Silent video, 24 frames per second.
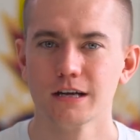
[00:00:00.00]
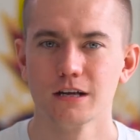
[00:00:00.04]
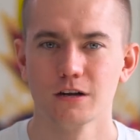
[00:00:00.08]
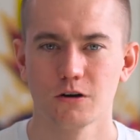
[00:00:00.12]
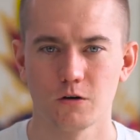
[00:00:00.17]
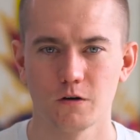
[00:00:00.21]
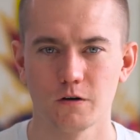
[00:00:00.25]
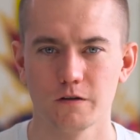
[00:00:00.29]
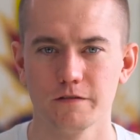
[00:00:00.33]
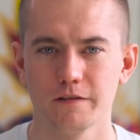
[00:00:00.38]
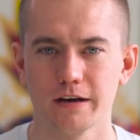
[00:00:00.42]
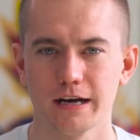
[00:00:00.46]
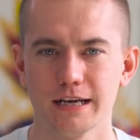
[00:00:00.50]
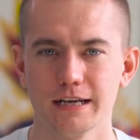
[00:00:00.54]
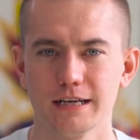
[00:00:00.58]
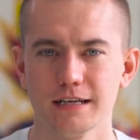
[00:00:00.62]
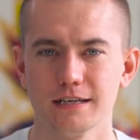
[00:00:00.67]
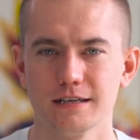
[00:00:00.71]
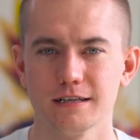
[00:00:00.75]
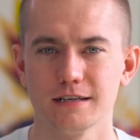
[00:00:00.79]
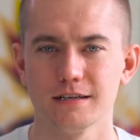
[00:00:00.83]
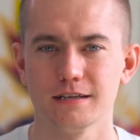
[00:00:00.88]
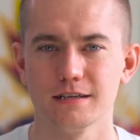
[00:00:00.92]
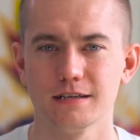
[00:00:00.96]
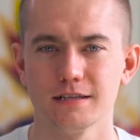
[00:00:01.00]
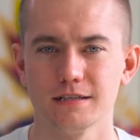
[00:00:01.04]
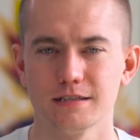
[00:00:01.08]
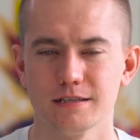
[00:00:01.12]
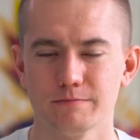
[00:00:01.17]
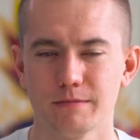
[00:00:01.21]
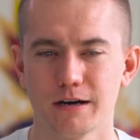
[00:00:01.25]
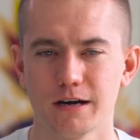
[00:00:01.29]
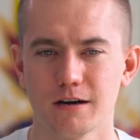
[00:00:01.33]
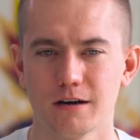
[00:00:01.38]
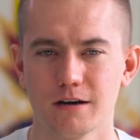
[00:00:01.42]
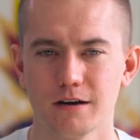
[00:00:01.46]
Corvette is
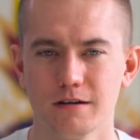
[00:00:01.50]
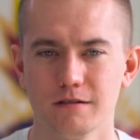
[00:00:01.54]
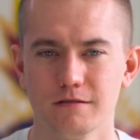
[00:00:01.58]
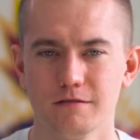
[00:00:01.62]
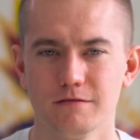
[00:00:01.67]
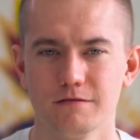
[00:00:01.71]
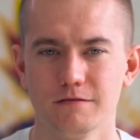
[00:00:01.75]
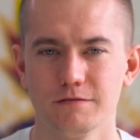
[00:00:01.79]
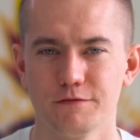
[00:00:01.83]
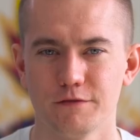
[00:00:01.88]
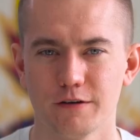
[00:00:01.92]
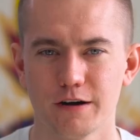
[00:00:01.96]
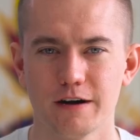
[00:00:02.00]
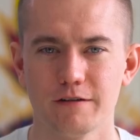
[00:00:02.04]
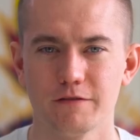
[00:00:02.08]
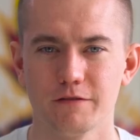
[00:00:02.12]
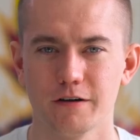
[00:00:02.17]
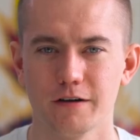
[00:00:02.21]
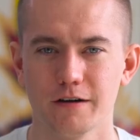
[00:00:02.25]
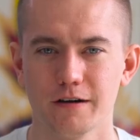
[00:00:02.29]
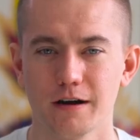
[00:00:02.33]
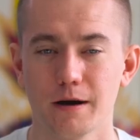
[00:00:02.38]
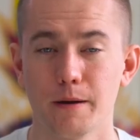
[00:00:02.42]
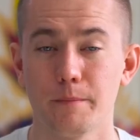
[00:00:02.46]
in my heart forever.